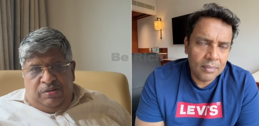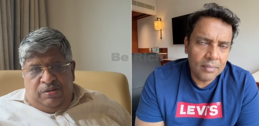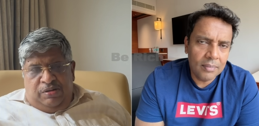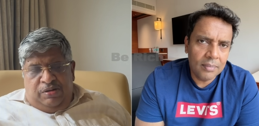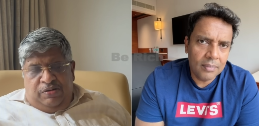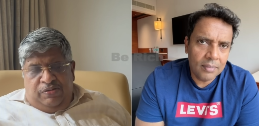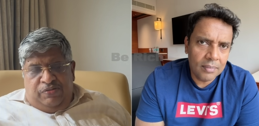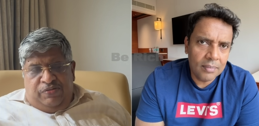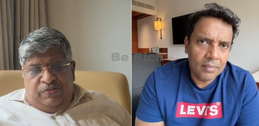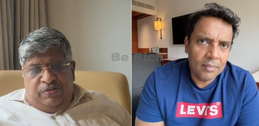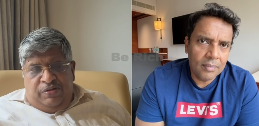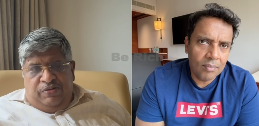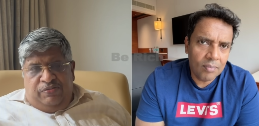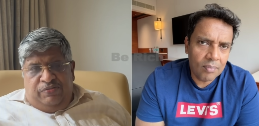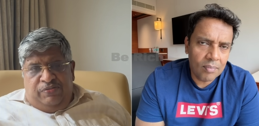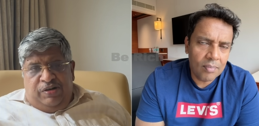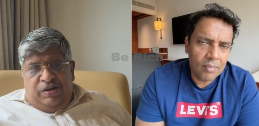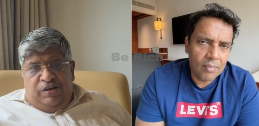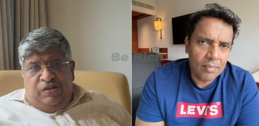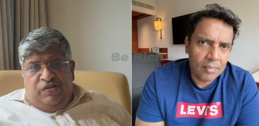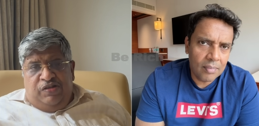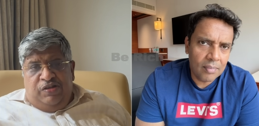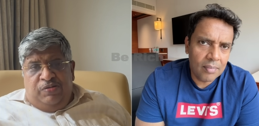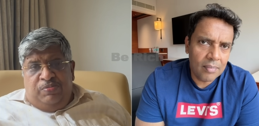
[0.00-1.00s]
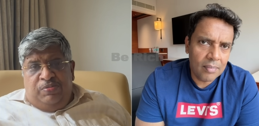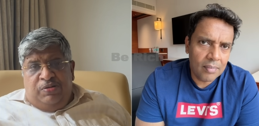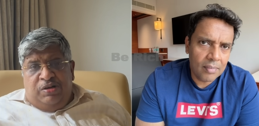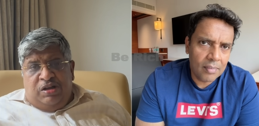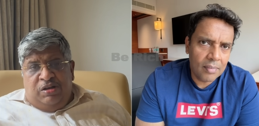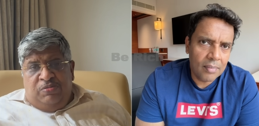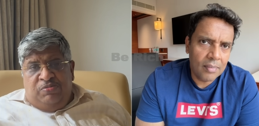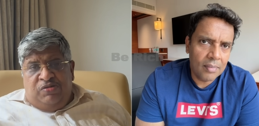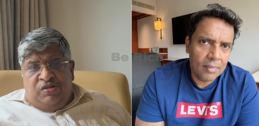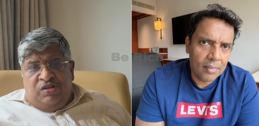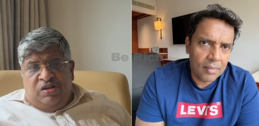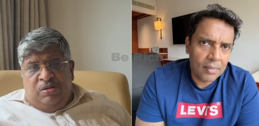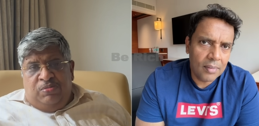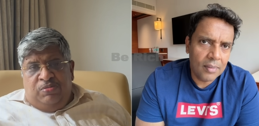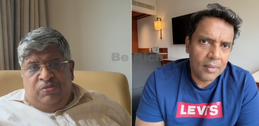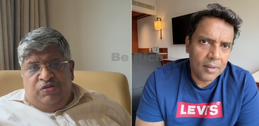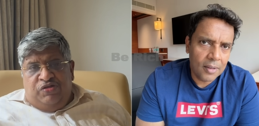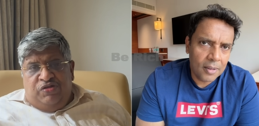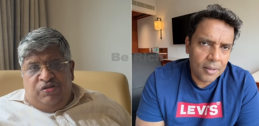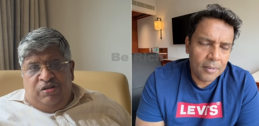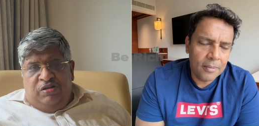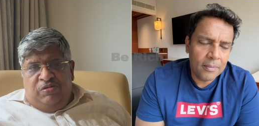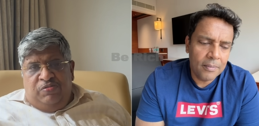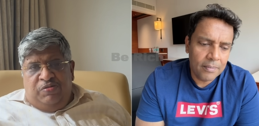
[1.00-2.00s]
Speaker 1: It once it becomes
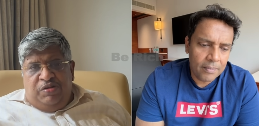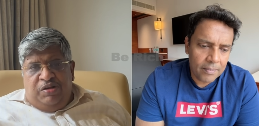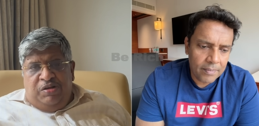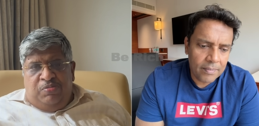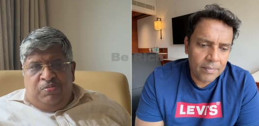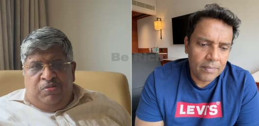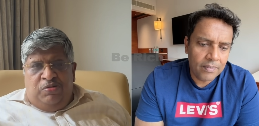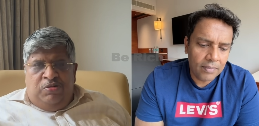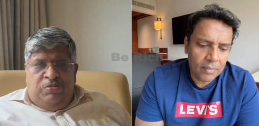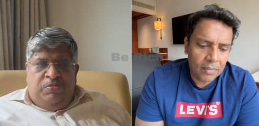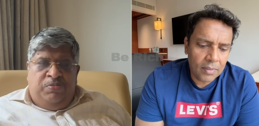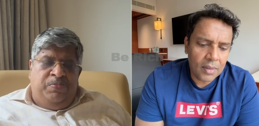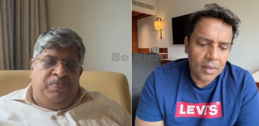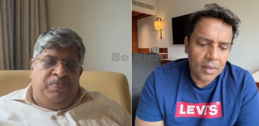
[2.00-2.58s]
commercially viable.